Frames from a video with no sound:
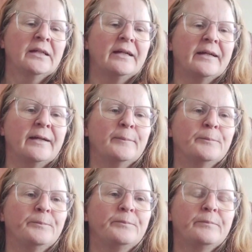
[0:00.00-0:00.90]

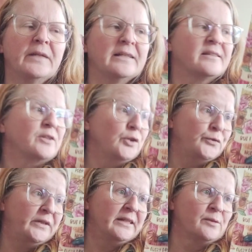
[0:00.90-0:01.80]
And
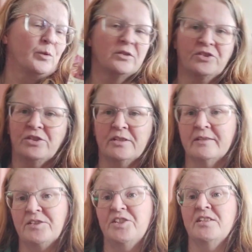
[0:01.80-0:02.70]
Sophie has watched it
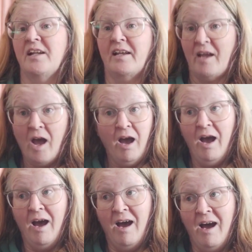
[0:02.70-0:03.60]
and she's like,
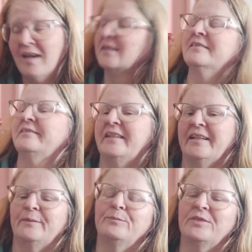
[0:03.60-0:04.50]
oh,
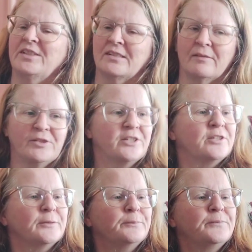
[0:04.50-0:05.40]
yeah, she's loved it
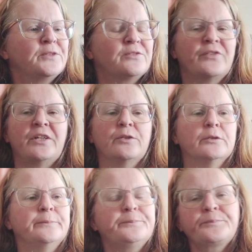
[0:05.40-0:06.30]
too. So it's very cool.